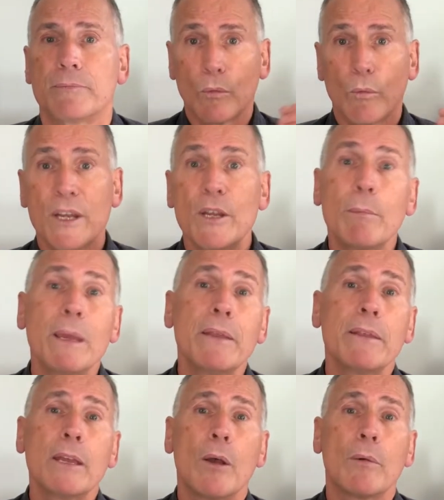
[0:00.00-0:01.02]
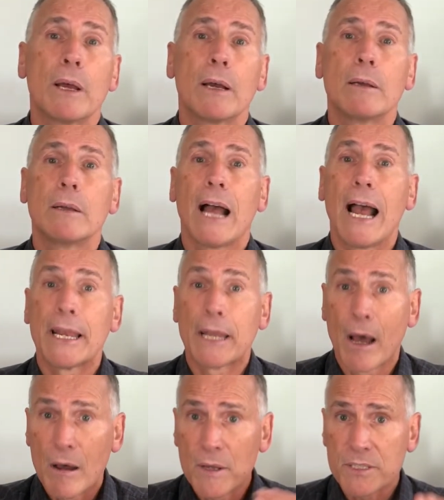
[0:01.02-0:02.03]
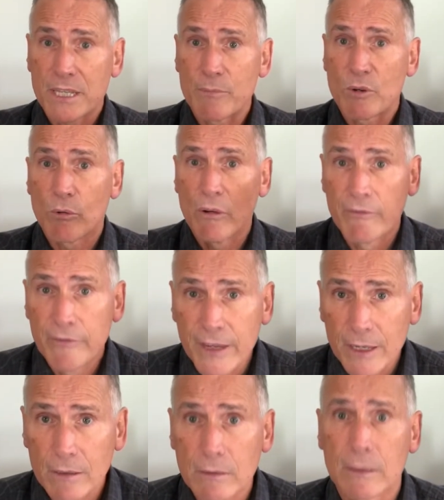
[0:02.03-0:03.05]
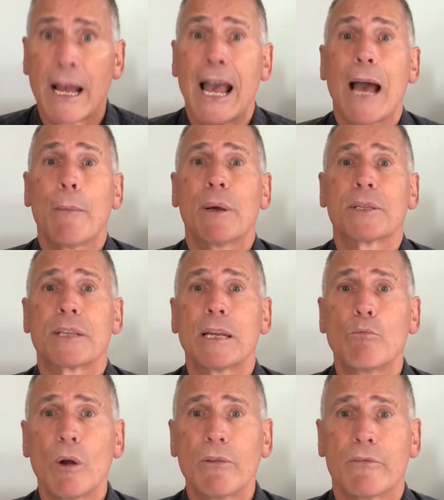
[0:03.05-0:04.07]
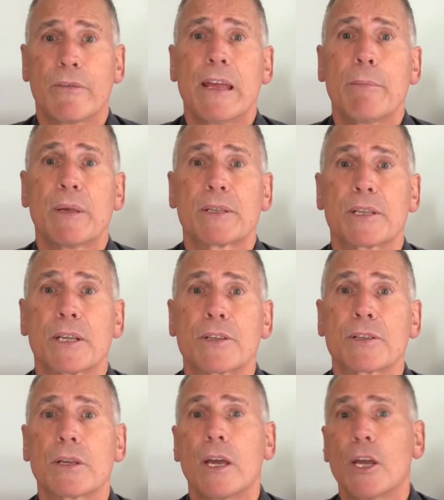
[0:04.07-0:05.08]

When you meet the owner and ask them to reveal how much they want for their business,